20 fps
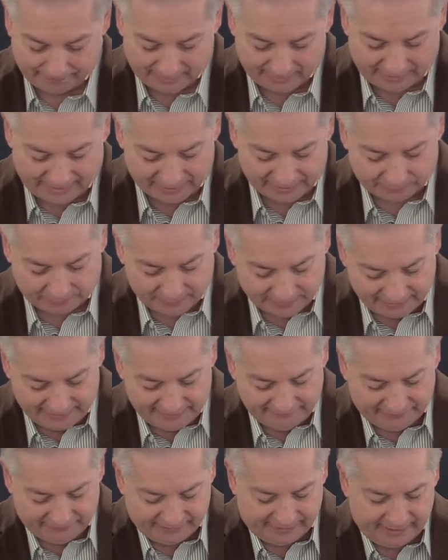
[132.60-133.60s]
As we
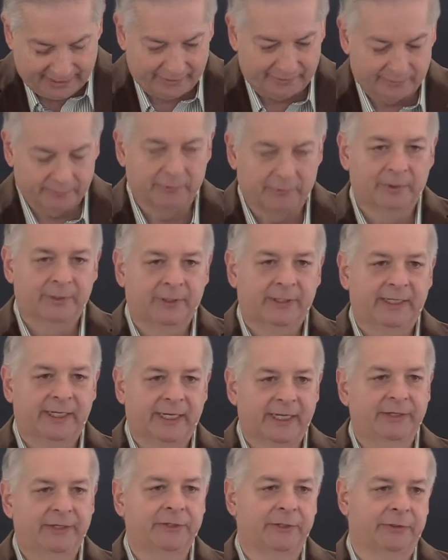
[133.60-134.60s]
live together
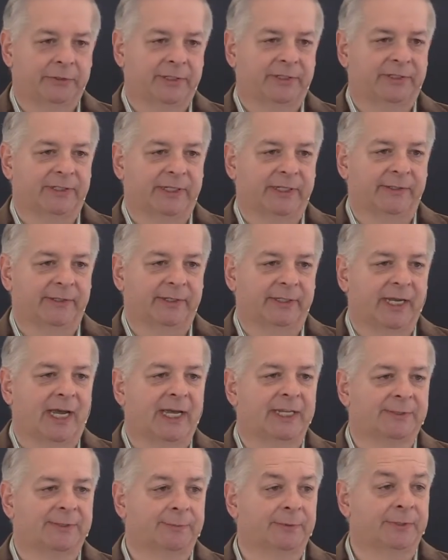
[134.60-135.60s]
in unity, the
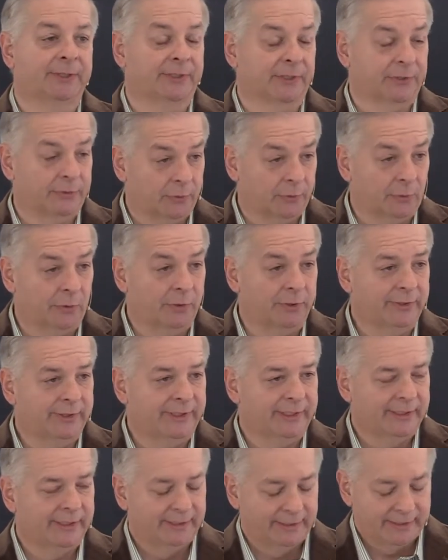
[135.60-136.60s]
gospel is
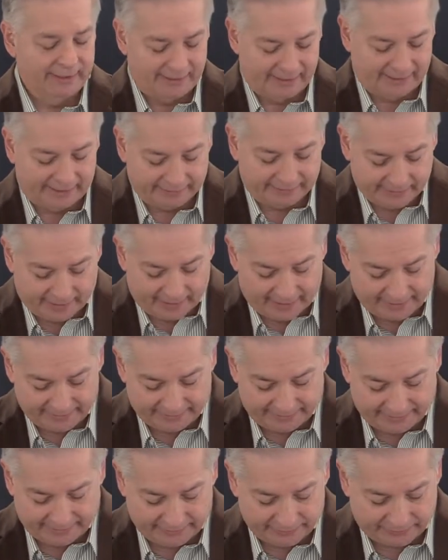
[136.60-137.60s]
adorned and God
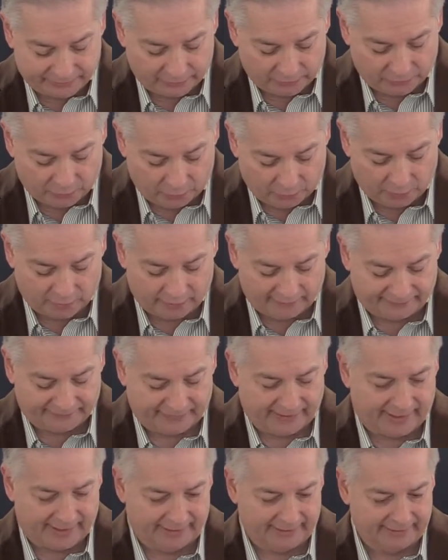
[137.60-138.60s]
is
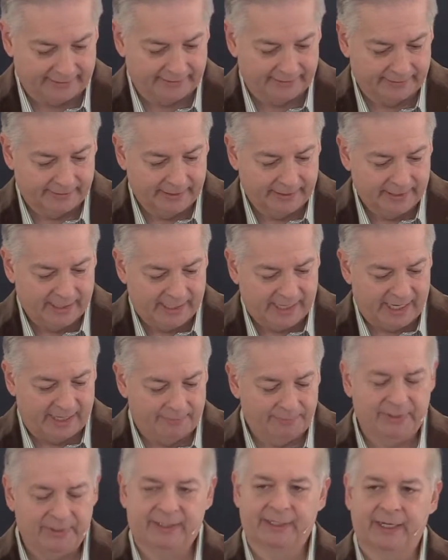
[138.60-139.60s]
glorified.
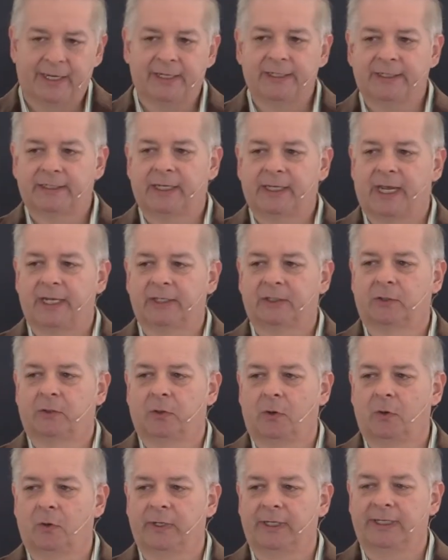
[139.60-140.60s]
And because God's
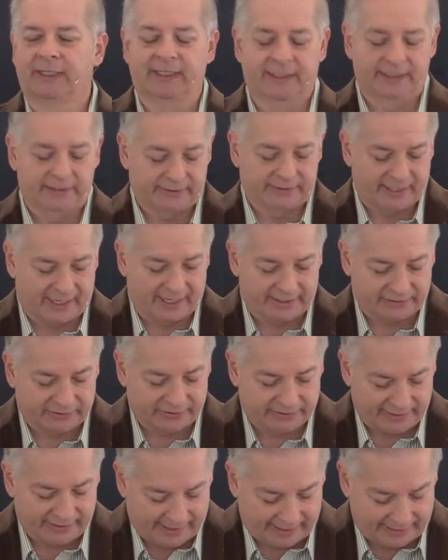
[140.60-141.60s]
glory is at
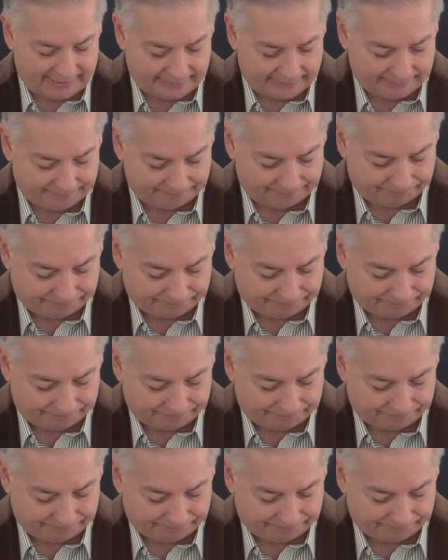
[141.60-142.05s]
stake,